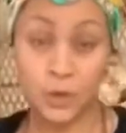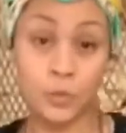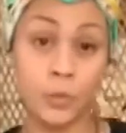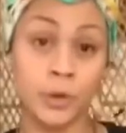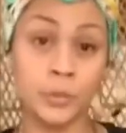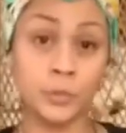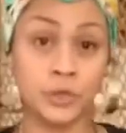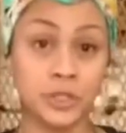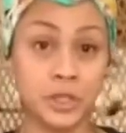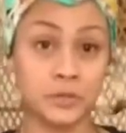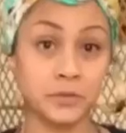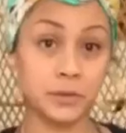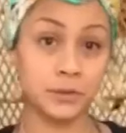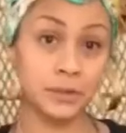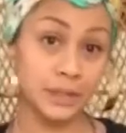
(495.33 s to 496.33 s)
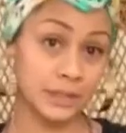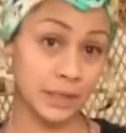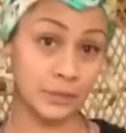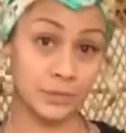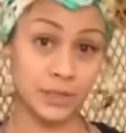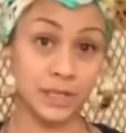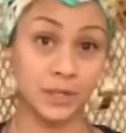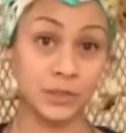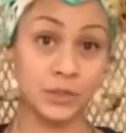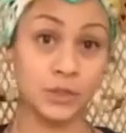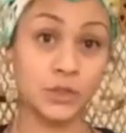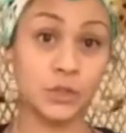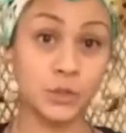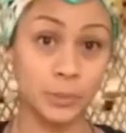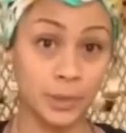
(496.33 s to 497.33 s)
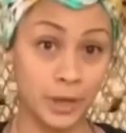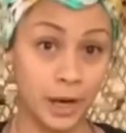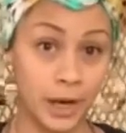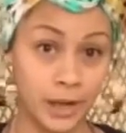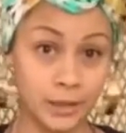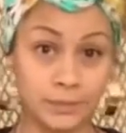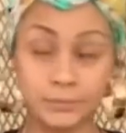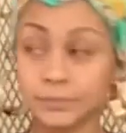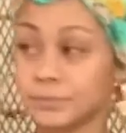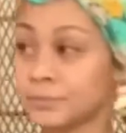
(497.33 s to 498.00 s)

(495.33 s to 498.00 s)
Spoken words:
one more shuffle because I was getting super hot.